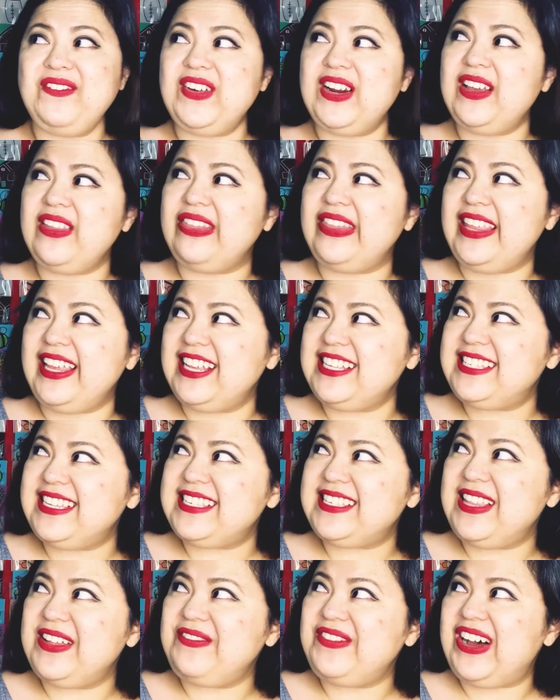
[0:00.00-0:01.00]
this
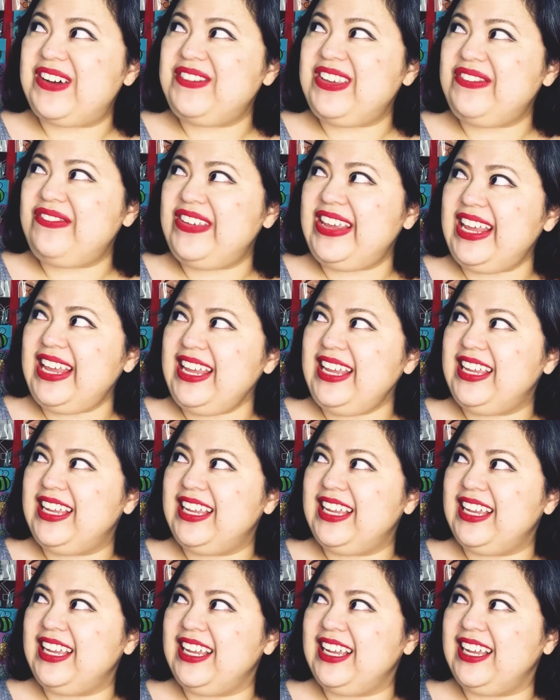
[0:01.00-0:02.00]
is the mommy bee.
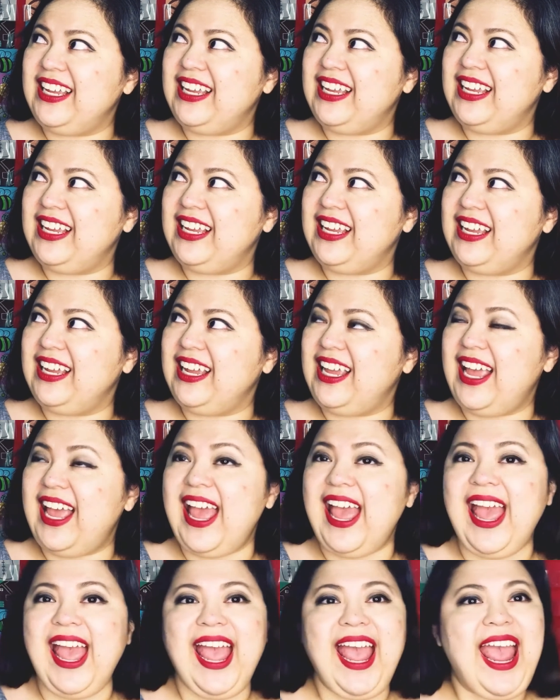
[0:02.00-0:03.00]

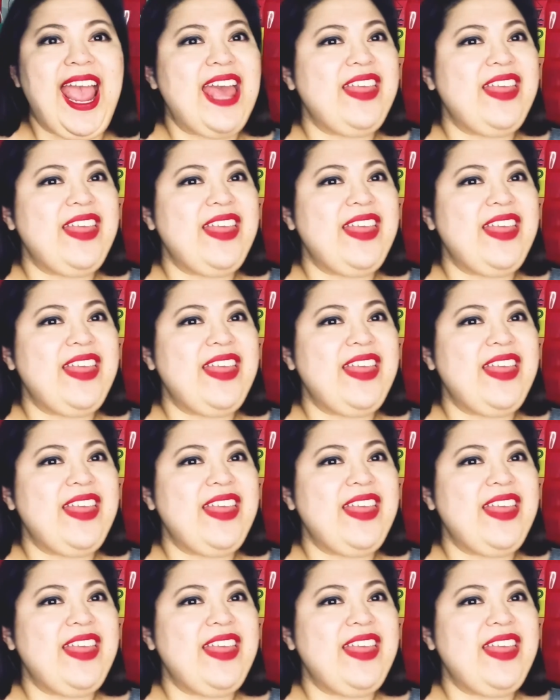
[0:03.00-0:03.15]
And